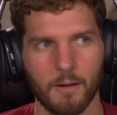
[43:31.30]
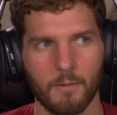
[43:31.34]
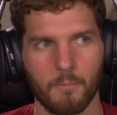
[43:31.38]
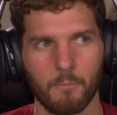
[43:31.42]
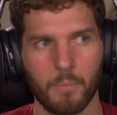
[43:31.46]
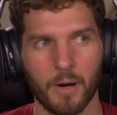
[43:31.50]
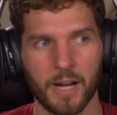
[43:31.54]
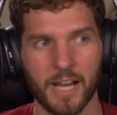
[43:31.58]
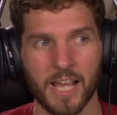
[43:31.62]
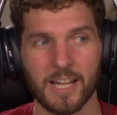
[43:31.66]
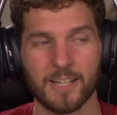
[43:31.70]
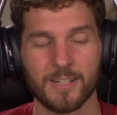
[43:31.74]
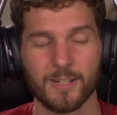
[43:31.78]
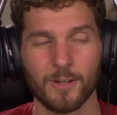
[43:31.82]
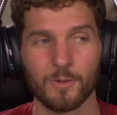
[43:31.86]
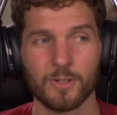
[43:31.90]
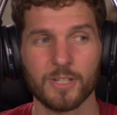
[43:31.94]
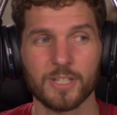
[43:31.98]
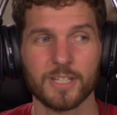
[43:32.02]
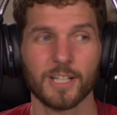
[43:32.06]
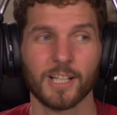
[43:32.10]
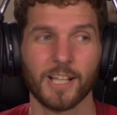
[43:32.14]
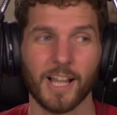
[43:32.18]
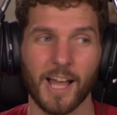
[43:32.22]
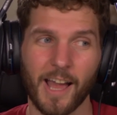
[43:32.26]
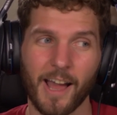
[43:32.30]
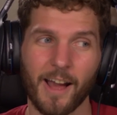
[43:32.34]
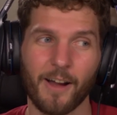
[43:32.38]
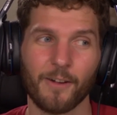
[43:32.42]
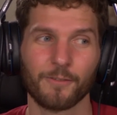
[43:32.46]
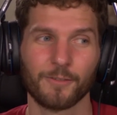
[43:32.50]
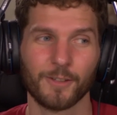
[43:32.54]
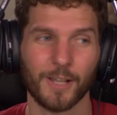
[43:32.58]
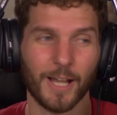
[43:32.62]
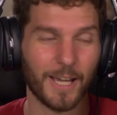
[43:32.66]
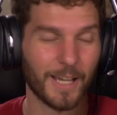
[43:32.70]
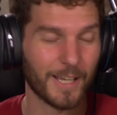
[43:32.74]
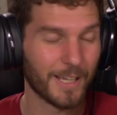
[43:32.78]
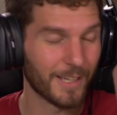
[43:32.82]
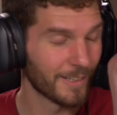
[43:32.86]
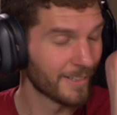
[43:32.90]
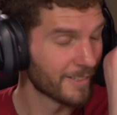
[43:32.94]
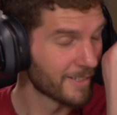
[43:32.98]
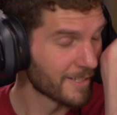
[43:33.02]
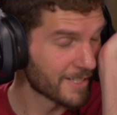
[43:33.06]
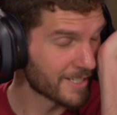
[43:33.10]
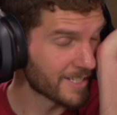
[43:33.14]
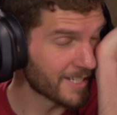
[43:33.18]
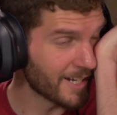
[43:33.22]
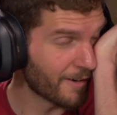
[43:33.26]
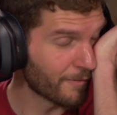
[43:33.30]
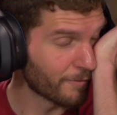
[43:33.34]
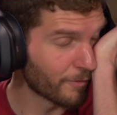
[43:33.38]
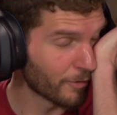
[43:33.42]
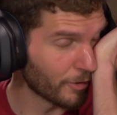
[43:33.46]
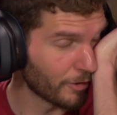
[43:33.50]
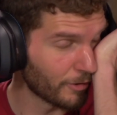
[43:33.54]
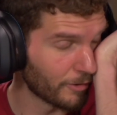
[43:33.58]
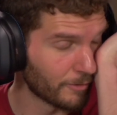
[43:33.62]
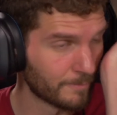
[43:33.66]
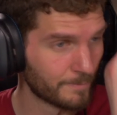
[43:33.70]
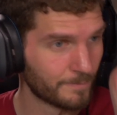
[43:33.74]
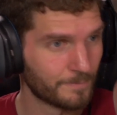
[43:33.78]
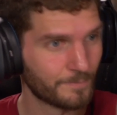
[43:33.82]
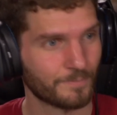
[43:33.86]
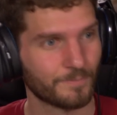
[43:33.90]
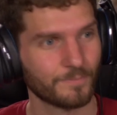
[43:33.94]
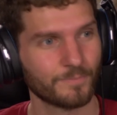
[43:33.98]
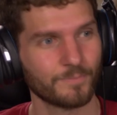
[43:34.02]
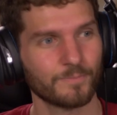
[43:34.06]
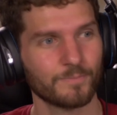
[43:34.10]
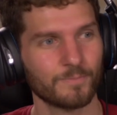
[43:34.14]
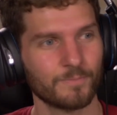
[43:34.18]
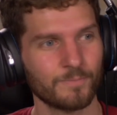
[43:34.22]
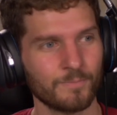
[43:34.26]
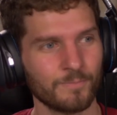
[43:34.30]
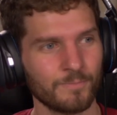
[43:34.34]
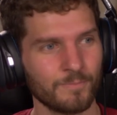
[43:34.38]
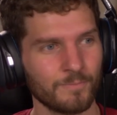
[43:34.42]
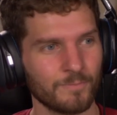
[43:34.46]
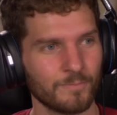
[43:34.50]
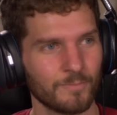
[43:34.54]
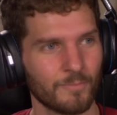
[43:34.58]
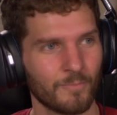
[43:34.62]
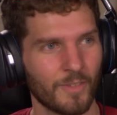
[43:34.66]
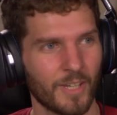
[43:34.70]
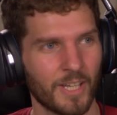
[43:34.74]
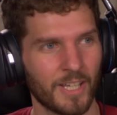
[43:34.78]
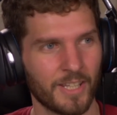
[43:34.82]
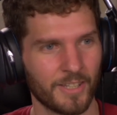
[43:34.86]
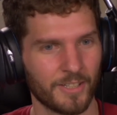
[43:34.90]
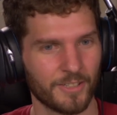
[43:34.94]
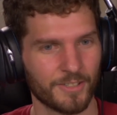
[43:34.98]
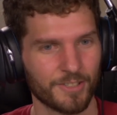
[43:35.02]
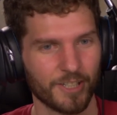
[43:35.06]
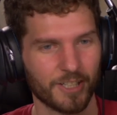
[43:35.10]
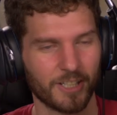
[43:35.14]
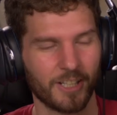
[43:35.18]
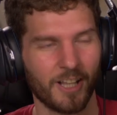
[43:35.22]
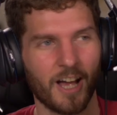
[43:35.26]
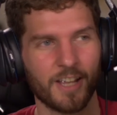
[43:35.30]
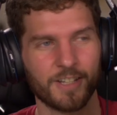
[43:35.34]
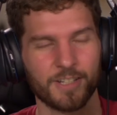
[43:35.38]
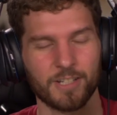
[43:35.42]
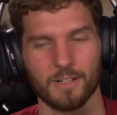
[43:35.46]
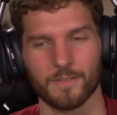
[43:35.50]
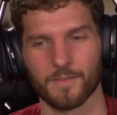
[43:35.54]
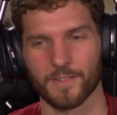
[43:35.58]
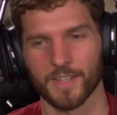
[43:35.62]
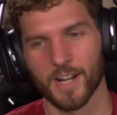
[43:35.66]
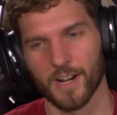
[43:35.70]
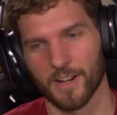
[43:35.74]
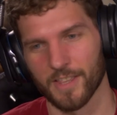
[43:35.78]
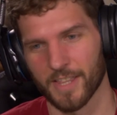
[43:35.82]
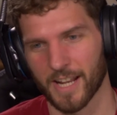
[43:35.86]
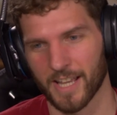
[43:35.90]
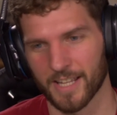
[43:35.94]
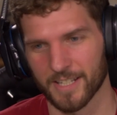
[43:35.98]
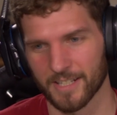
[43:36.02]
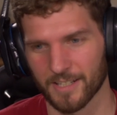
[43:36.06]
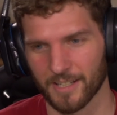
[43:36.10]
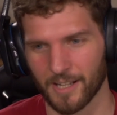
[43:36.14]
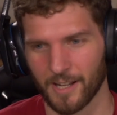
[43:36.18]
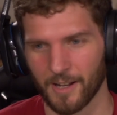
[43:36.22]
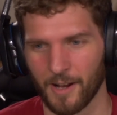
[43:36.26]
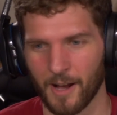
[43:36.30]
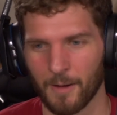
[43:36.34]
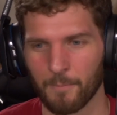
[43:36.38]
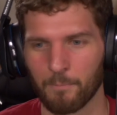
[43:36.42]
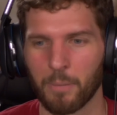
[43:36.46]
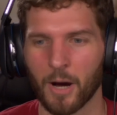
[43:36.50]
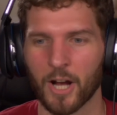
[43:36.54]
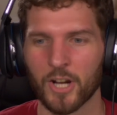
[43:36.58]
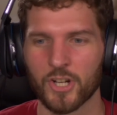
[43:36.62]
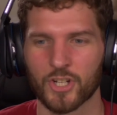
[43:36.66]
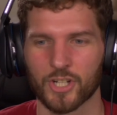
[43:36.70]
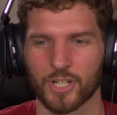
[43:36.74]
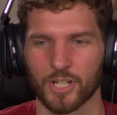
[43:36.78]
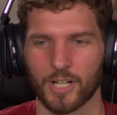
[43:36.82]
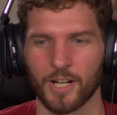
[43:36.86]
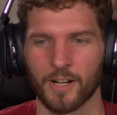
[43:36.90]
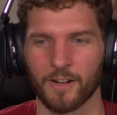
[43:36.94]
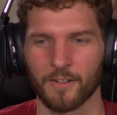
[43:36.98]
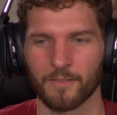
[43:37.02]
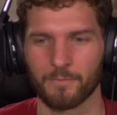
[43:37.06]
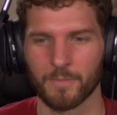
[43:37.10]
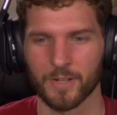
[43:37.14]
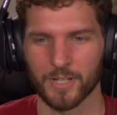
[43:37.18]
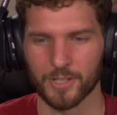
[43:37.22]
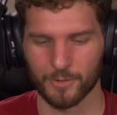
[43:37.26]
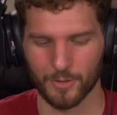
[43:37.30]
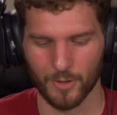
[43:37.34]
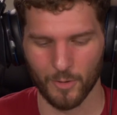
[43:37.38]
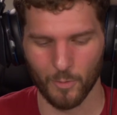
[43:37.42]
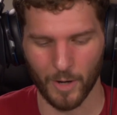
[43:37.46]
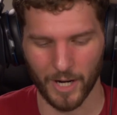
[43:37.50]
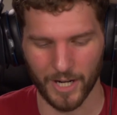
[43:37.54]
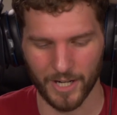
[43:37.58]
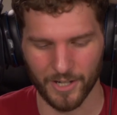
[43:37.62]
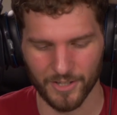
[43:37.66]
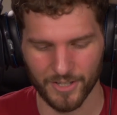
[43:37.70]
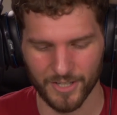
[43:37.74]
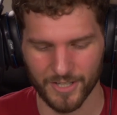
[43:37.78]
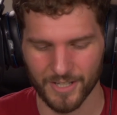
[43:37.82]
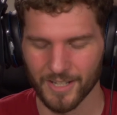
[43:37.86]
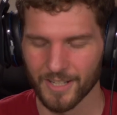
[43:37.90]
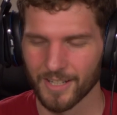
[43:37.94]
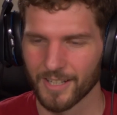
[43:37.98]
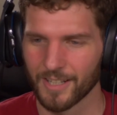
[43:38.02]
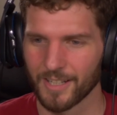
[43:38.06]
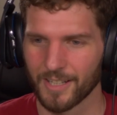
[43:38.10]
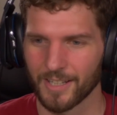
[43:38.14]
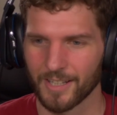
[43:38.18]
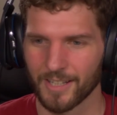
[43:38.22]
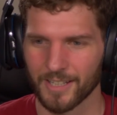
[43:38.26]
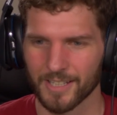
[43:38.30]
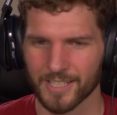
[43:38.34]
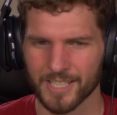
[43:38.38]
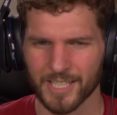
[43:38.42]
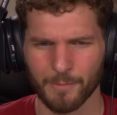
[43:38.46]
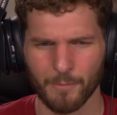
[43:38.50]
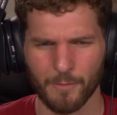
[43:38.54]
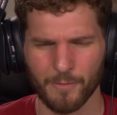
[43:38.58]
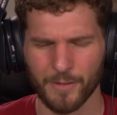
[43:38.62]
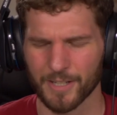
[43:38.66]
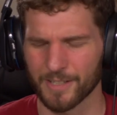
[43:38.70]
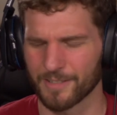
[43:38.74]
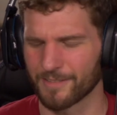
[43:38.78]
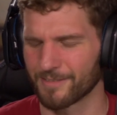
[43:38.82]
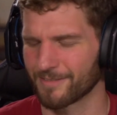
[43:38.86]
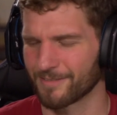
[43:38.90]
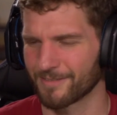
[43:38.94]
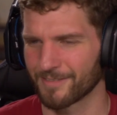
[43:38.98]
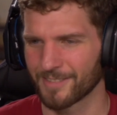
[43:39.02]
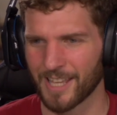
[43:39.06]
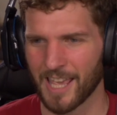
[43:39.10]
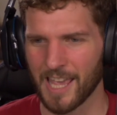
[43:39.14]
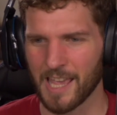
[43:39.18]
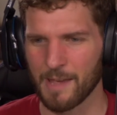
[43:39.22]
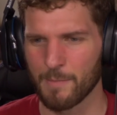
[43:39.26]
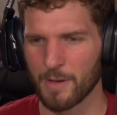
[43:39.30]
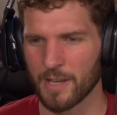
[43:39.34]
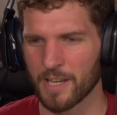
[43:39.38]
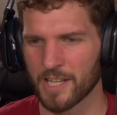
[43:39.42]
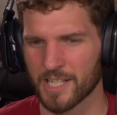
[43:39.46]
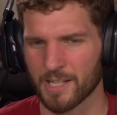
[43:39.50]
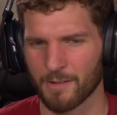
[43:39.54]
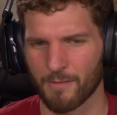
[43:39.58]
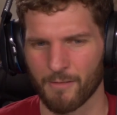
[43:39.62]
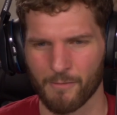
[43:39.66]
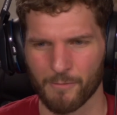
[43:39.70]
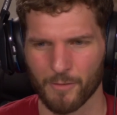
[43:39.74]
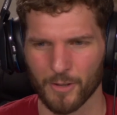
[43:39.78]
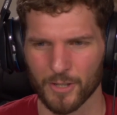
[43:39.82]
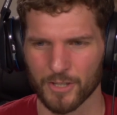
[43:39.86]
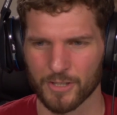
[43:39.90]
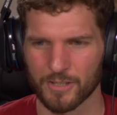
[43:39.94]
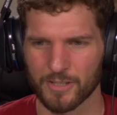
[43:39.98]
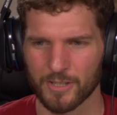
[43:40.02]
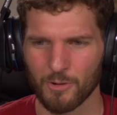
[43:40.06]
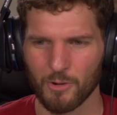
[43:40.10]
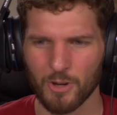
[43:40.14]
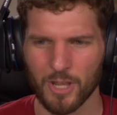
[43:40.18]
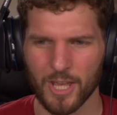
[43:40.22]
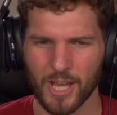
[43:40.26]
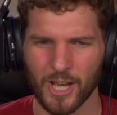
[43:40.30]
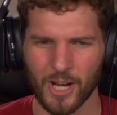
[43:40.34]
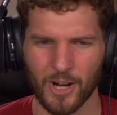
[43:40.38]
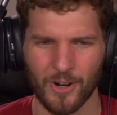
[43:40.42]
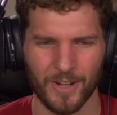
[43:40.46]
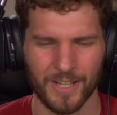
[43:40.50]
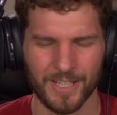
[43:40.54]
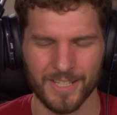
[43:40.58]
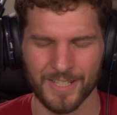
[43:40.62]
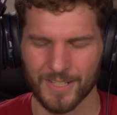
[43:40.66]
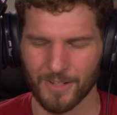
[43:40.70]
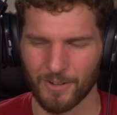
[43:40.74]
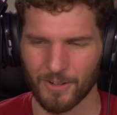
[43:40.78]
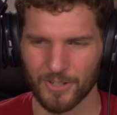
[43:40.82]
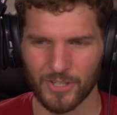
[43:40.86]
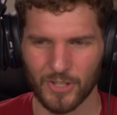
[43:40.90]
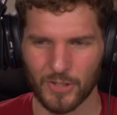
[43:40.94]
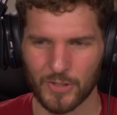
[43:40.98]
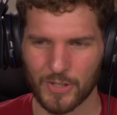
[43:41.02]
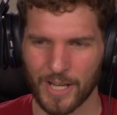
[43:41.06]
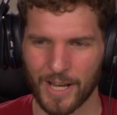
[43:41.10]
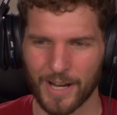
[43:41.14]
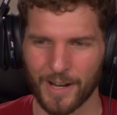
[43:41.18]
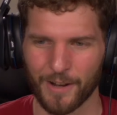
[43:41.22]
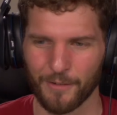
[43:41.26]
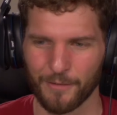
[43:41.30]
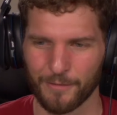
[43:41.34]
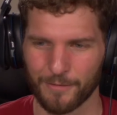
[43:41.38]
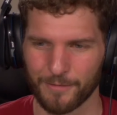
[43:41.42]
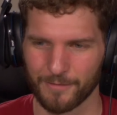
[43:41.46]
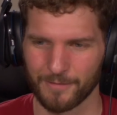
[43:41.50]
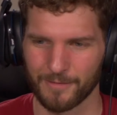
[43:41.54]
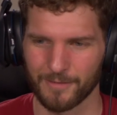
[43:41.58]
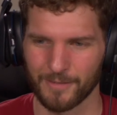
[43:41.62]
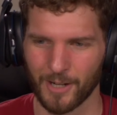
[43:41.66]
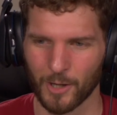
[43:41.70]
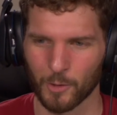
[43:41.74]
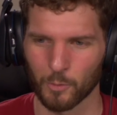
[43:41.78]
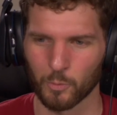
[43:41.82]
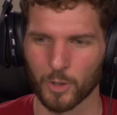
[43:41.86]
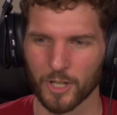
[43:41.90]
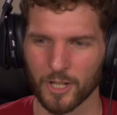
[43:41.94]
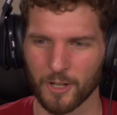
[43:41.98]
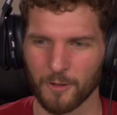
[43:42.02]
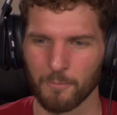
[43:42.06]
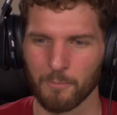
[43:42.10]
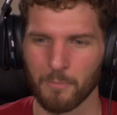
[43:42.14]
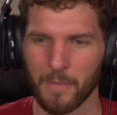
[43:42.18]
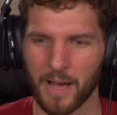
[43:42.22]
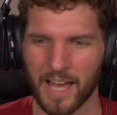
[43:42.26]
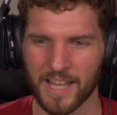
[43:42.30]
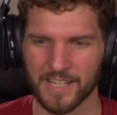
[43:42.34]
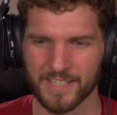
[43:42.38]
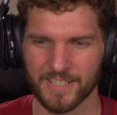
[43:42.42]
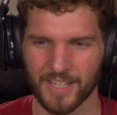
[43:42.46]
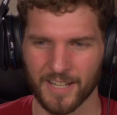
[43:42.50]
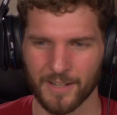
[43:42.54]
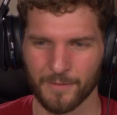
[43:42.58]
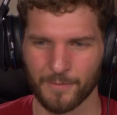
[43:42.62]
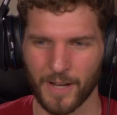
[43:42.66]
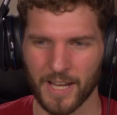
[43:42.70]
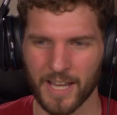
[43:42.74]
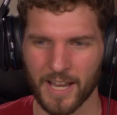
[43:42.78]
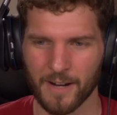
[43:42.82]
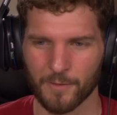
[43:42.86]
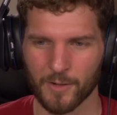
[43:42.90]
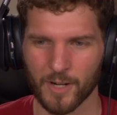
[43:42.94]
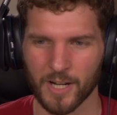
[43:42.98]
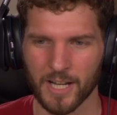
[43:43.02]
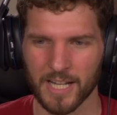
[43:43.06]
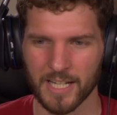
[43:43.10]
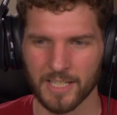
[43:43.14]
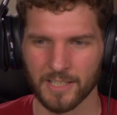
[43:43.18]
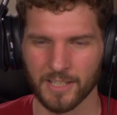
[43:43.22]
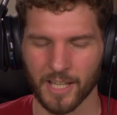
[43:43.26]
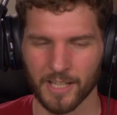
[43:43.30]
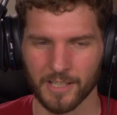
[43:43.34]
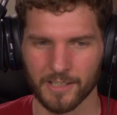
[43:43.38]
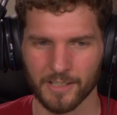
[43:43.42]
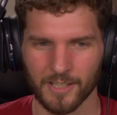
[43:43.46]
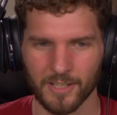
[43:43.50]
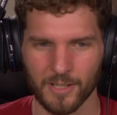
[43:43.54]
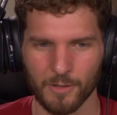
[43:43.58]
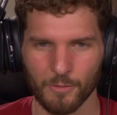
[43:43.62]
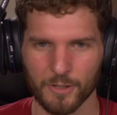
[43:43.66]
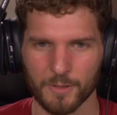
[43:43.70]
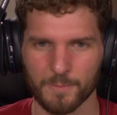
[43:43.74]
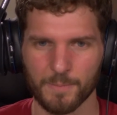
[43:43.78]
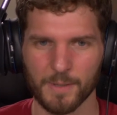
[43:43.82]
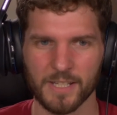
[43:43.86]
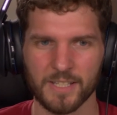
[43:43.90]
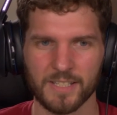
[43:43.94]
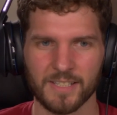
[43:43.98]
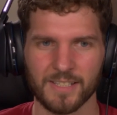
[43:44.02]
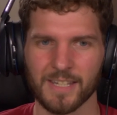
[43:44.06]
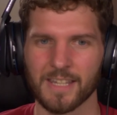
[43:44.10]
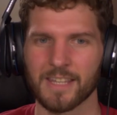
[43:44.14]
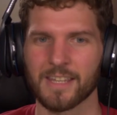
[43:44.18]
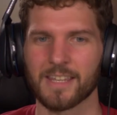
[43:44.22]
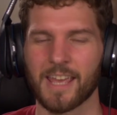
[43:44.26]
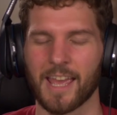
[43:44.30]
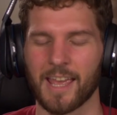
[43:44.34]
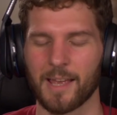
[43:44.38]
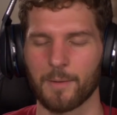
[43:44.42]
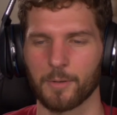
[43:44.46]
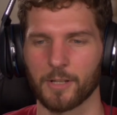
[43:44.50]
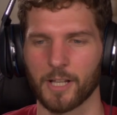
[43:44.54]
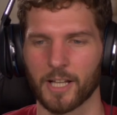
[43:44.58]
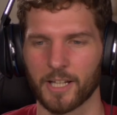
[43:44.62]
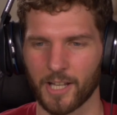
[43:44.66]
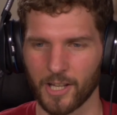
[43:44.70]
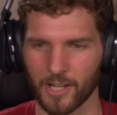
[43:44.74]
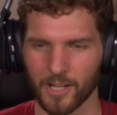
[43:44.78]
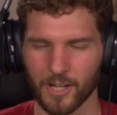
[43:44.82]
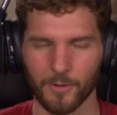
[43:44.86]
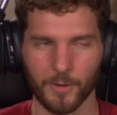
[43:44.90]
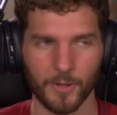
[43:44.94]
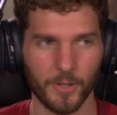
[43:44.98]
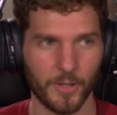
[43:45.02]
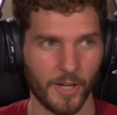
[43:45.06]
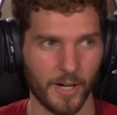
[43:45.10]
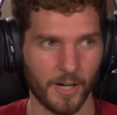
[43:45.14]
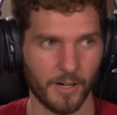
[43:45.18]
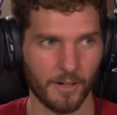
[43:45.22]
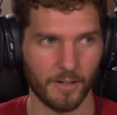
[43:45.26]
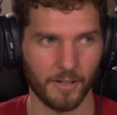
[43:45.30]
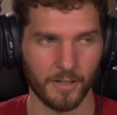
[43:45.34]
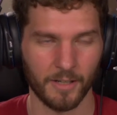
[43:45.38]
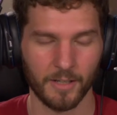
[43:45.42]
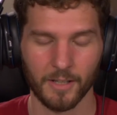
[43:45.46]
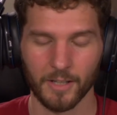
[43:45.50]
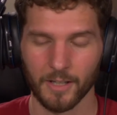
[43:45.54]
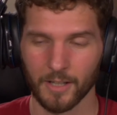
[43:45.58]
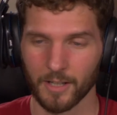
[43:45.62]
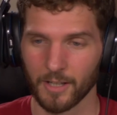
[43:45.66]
But I do still have, like, several... And there's a closet over there that has a bunch of mystery wires. Some of it gaming, some of it for the studio, and so it's just kind of a real mess. And if I ever need like a USB-C cable, I can go in there and